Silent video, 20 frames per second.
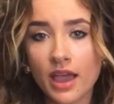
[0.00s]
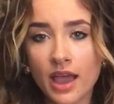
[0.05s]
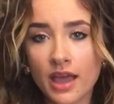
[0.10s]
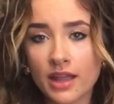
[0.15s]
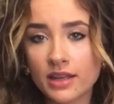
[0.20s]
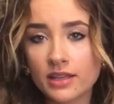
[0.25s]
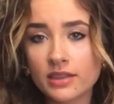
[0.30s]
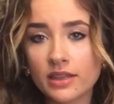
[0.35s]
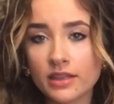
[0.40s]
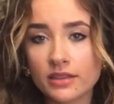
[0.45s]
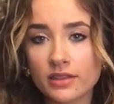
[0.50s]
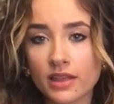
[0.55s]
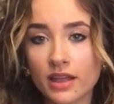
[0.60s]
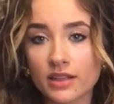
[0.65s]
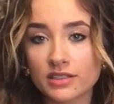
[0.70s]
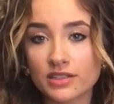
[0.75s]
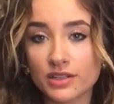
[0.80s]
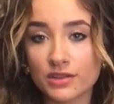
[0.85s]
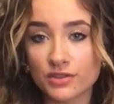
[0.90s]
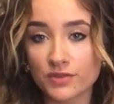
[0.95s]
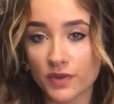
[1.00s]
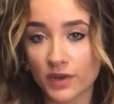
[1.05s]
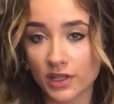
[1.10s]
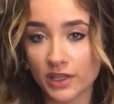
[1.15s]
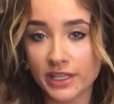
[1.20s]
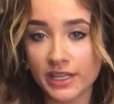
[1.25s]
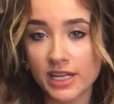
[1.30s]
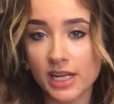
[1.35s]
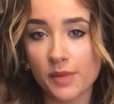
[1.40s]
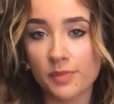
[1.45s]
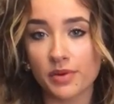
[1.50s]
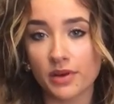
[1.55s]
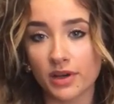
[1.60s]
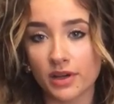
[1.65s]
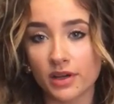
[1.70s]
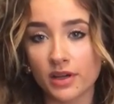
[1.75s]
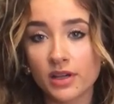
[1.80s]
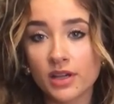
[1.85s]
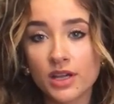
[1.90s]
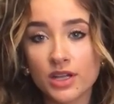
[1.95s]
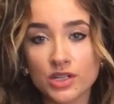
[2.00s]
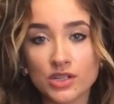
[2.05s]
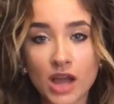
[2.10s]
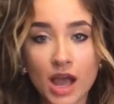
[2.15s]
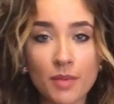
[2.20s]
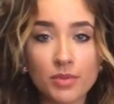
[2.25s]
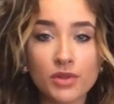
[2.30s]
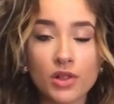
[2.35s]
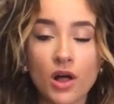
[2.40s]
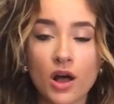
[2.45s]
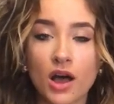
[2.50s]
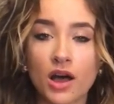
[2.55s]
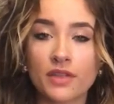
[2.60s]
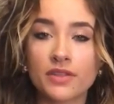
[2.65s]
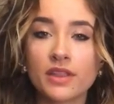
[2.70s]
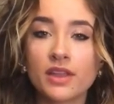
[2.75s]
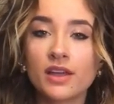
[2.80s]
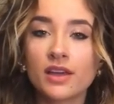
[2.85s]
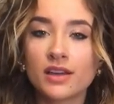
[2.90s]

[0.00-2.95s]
anything that's used for cleanup, a drop cloth,